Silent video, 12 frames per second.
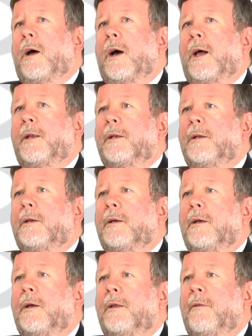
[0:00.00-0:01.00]
And
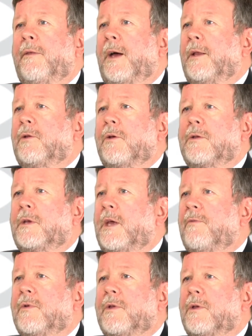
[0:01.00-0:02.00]
that just
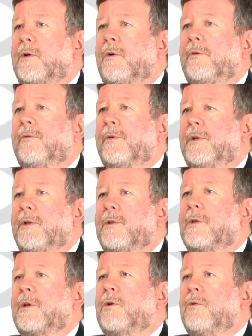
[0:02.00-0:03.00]
gave us the
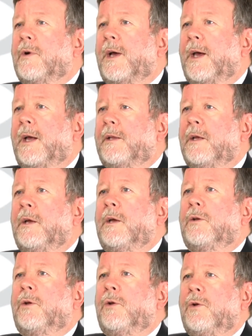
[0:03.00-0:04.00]
confidence to go ahead
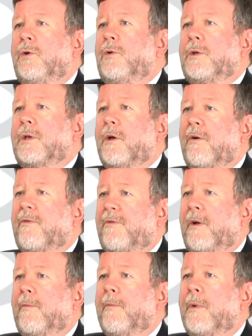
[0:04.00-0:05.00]
to use her
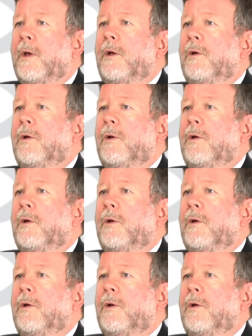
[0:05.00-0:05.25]
firm,